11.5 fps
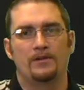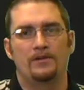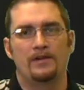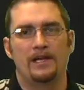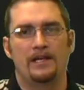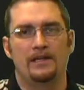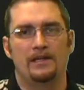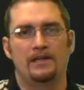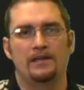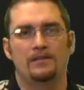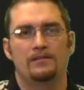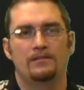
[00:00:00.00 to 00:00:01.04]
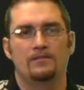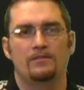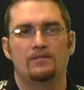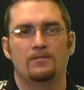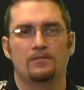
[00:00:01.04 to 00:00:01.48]
creating it
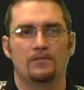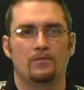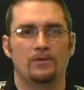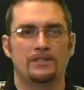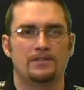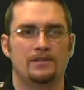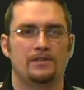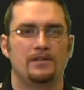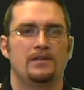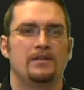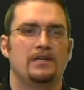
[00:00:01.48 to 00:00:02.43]
through the wizard,